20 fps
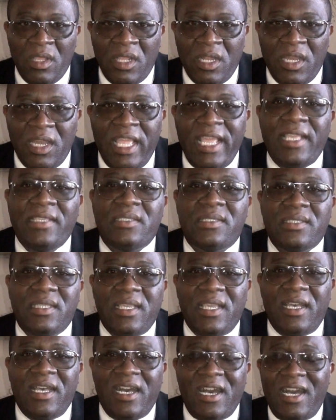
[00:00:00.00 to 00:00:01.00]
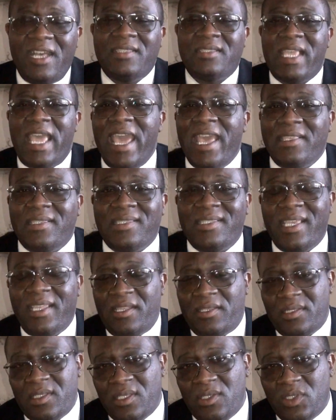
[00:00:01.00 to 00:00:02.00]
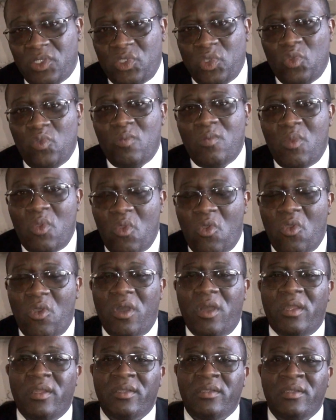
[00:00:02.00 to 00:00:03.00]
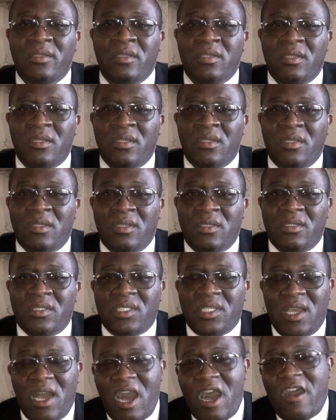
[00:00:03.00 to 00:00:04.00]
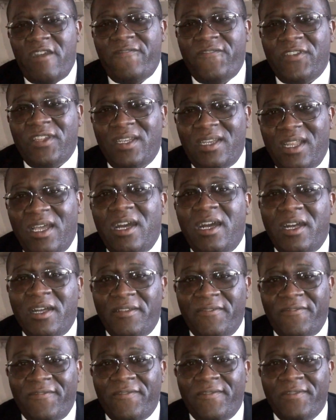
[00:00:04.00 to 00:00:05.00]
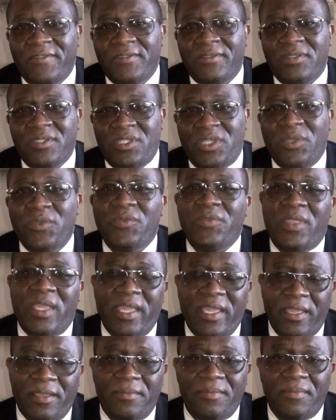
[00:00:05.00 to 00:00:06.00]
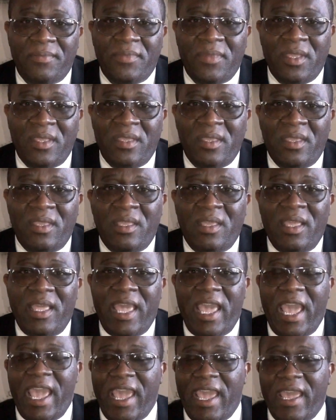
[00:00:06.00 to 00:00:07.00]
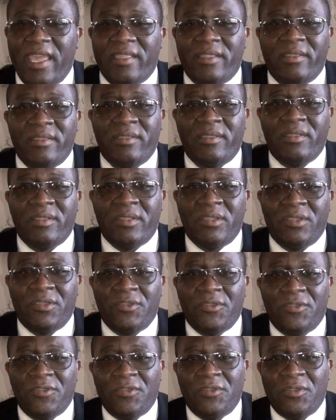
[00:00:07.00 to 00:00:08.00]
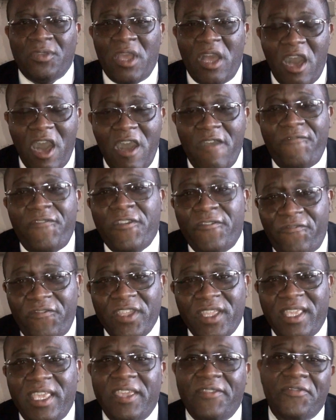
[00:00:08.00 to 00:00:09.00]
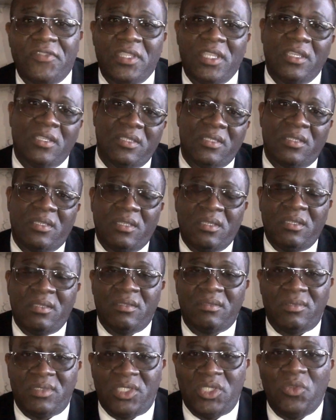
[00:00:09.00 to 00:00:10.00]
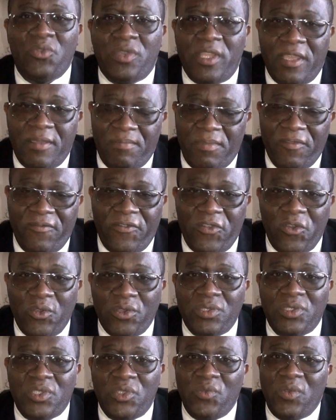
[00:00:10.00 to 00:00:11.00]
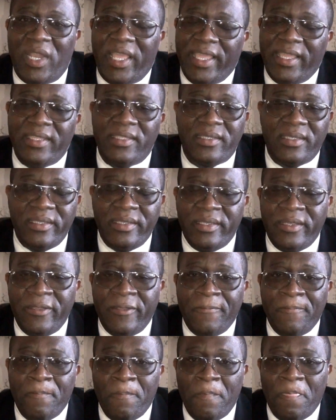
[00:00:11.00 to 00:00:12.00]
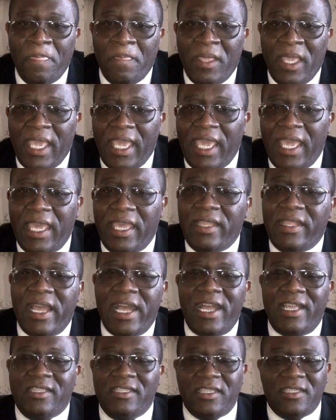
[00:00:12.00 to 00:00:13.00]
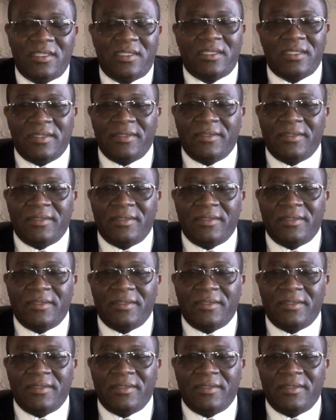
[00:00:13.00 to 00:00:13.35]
let's us as citizens do more to offer love to them and offer forgiveness to them before it's too late. And I just,